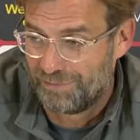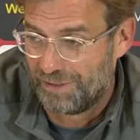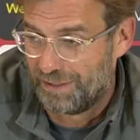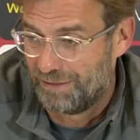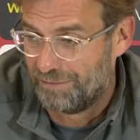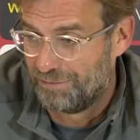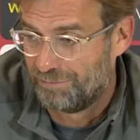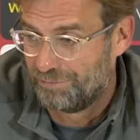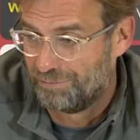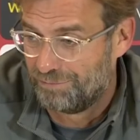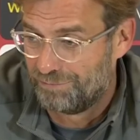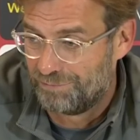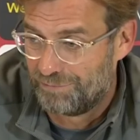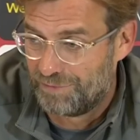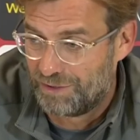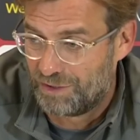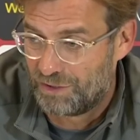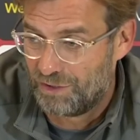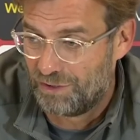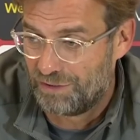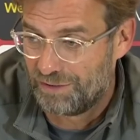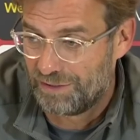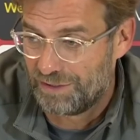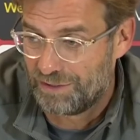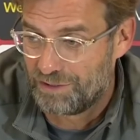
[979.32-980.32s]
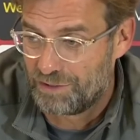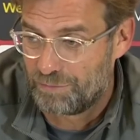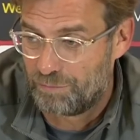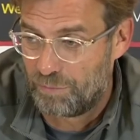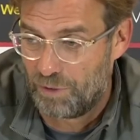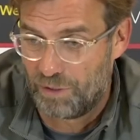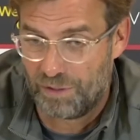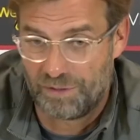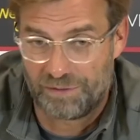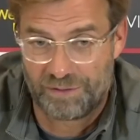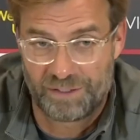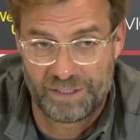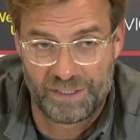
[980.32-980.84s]
Well, children's
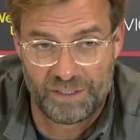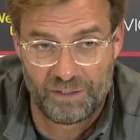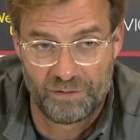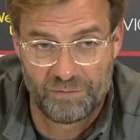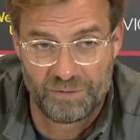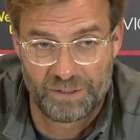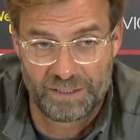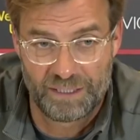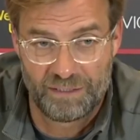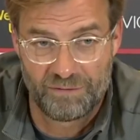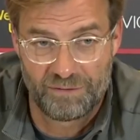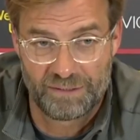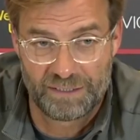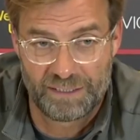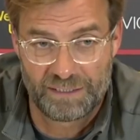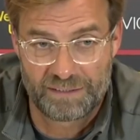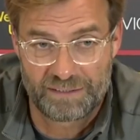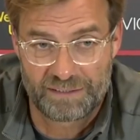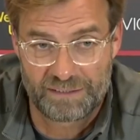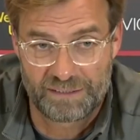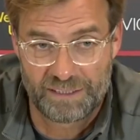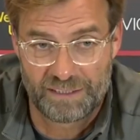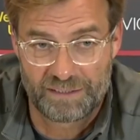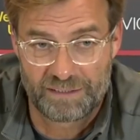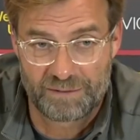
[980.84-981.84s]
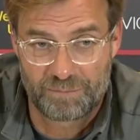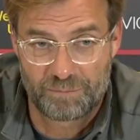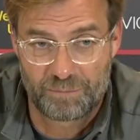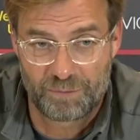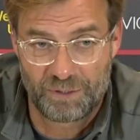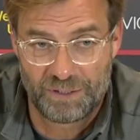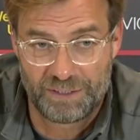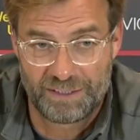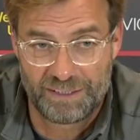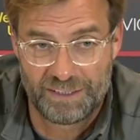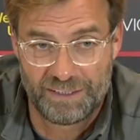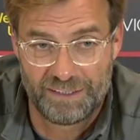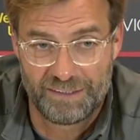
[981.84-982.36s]
birthday or whatever. That's that's
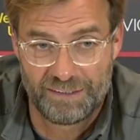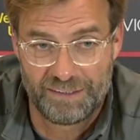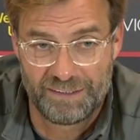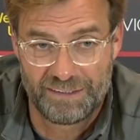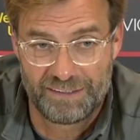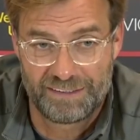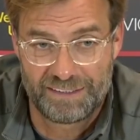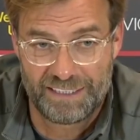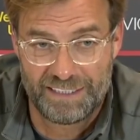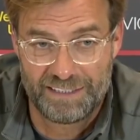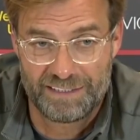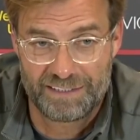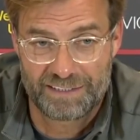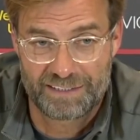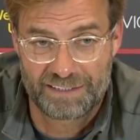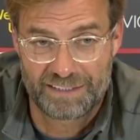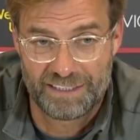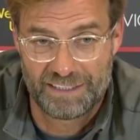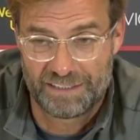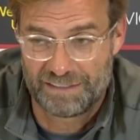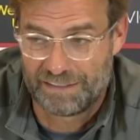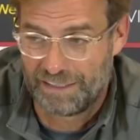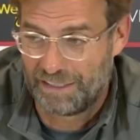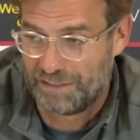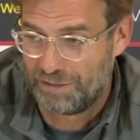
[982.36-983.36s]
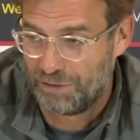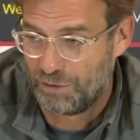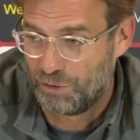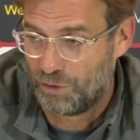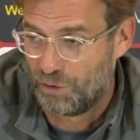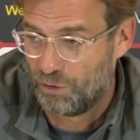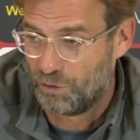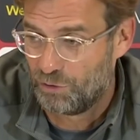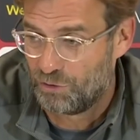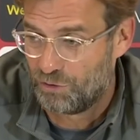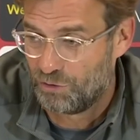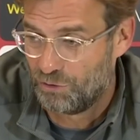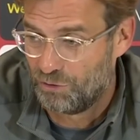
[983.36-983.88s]
pretty intense. And then you
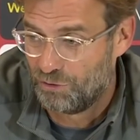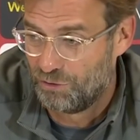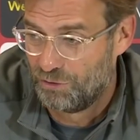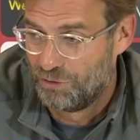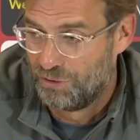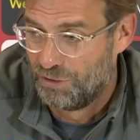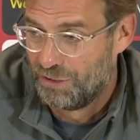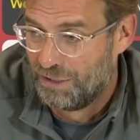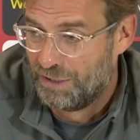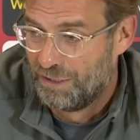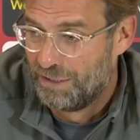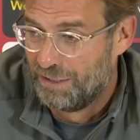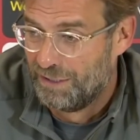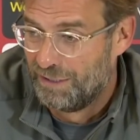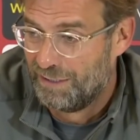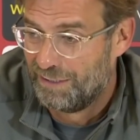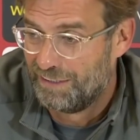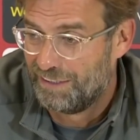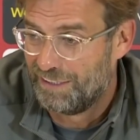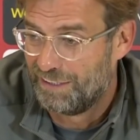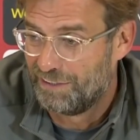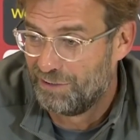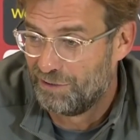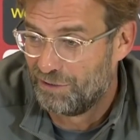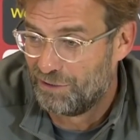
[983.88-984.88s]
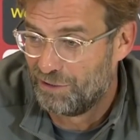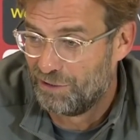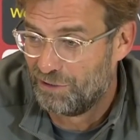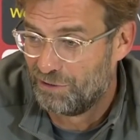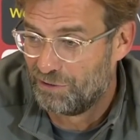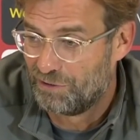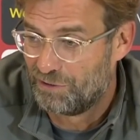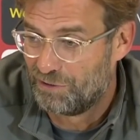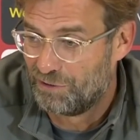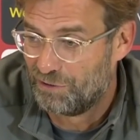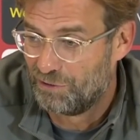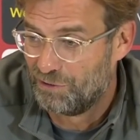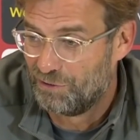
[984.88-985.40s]
go to then you
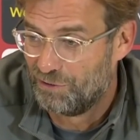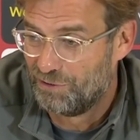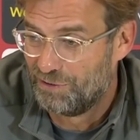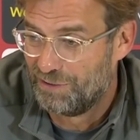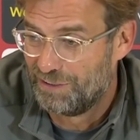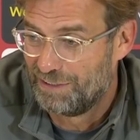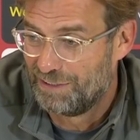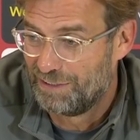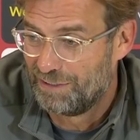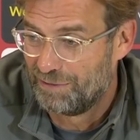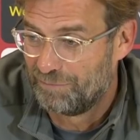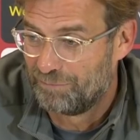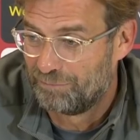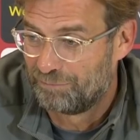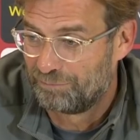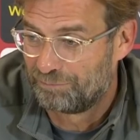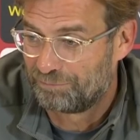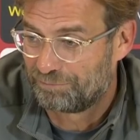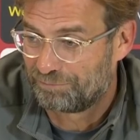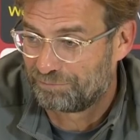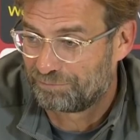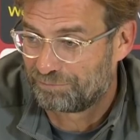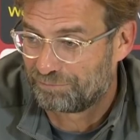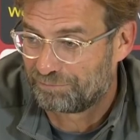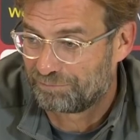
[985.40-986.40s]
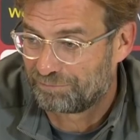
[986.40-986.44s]
go to um,